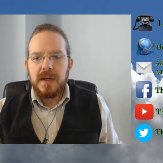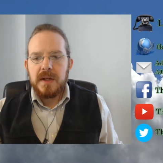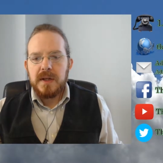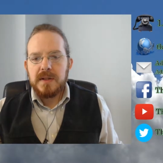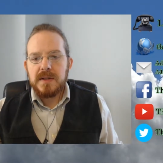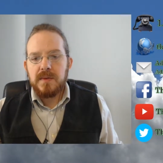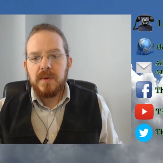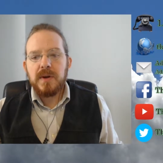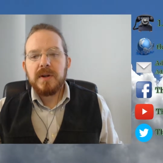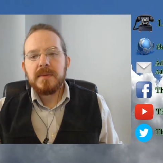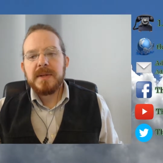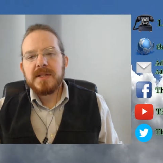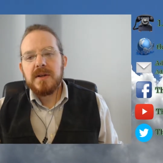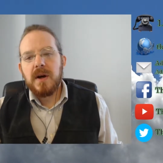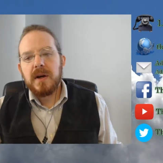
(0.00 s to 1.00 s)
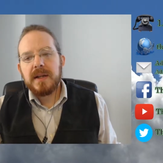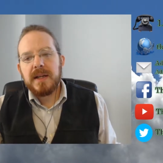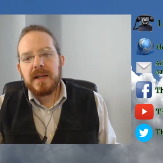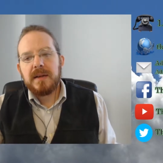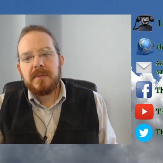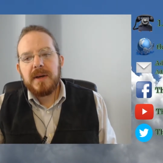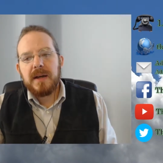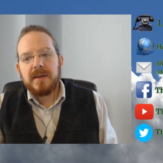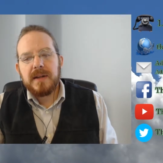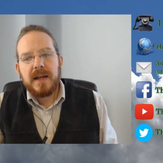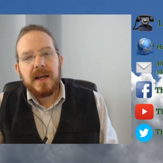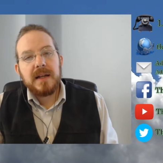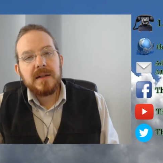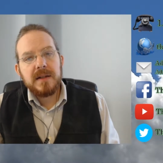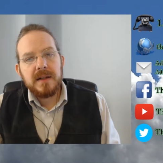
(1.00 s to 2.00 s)
So we're going to be talking about
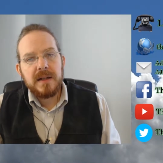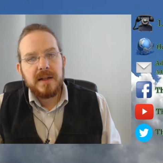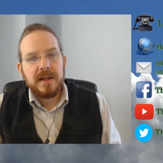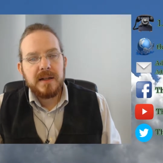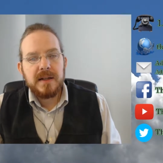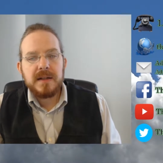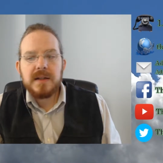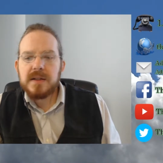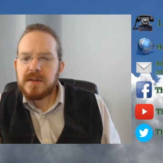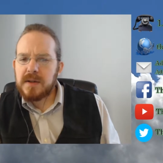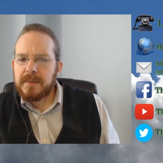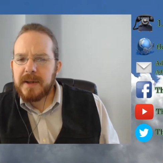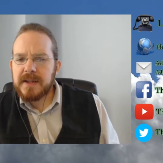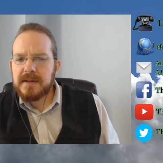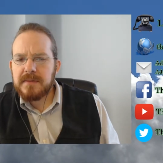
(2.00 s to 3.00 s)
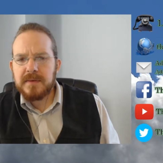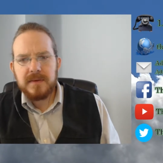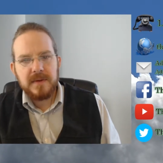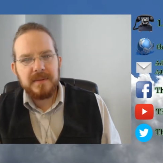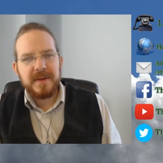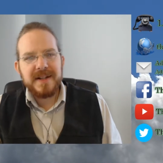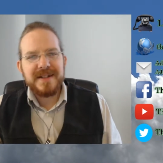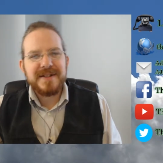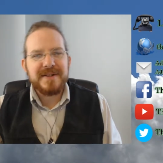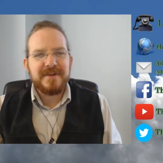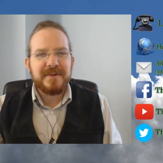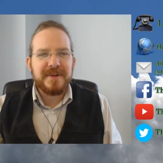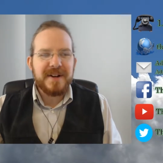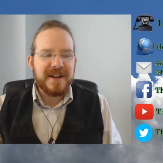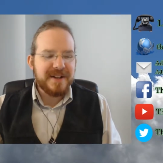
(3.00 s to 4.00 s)
that, and it took about 3 minutes, so
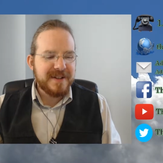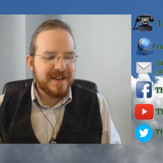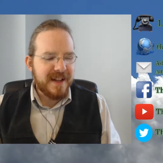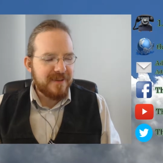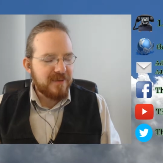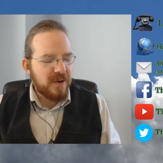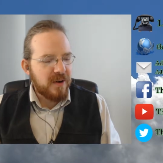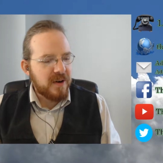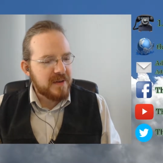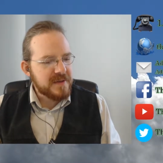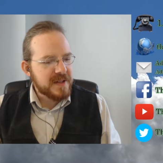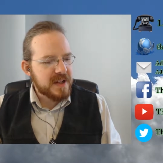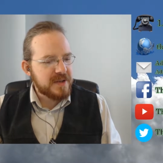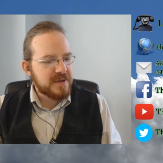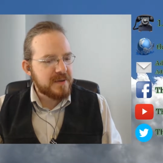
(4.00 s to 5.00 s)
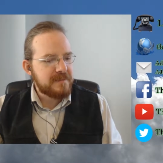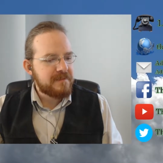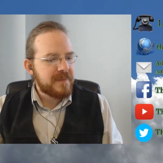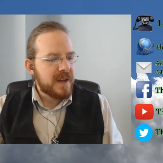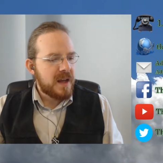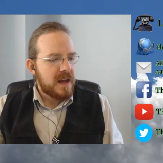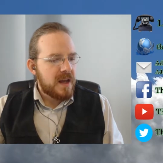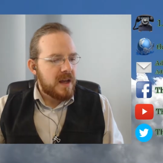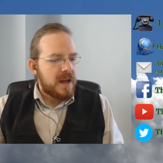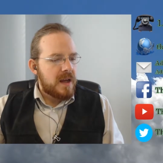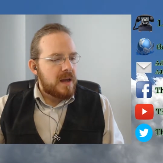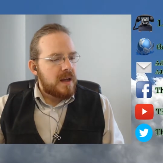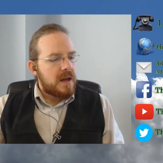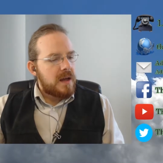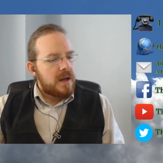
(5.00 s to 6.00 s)
we're not that far off schedule.
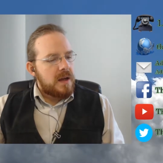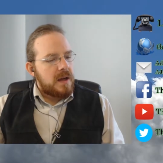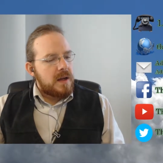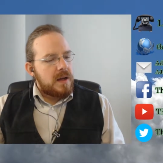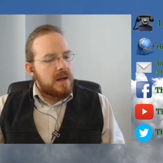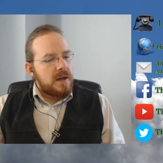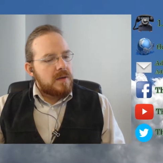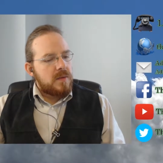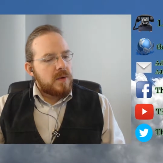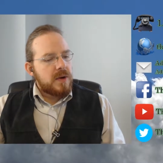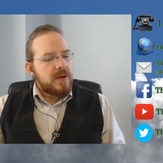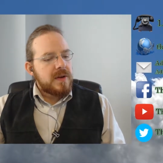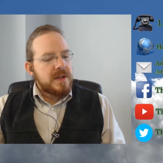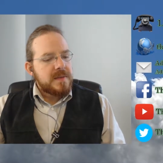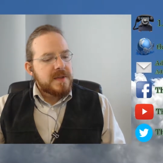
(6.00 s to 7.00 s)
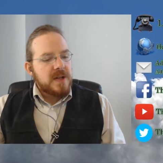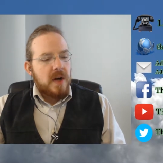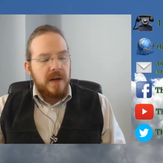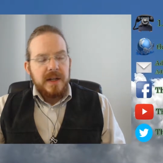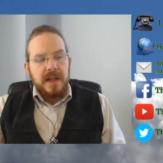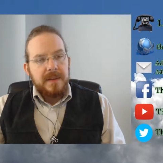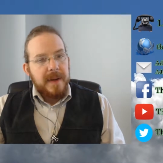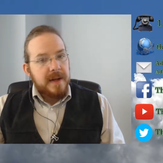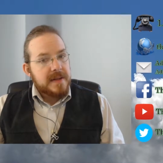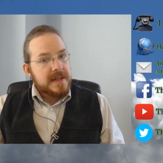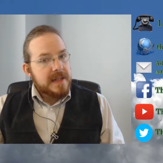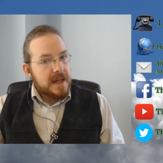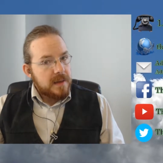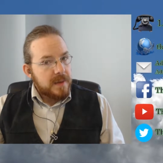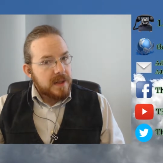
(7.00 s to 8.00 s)
We're going to be talking about
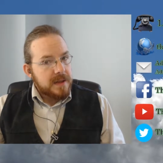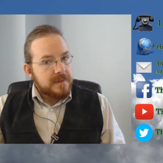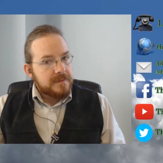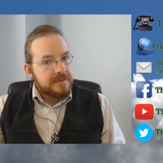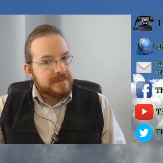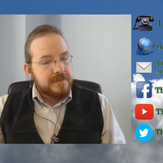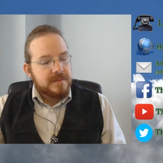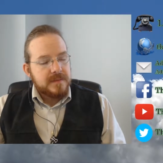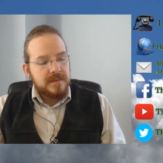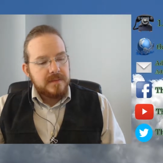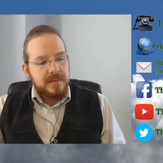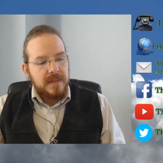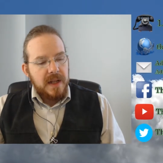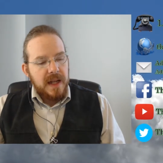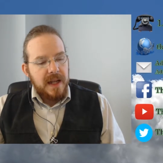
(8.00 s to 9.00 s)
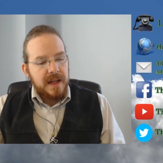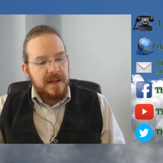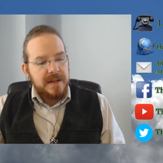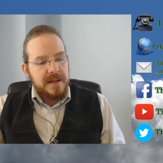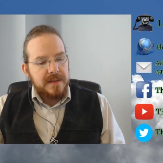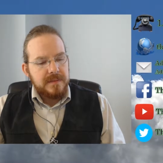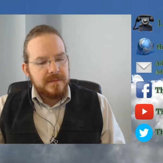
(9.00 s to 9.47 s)
cinnamon, and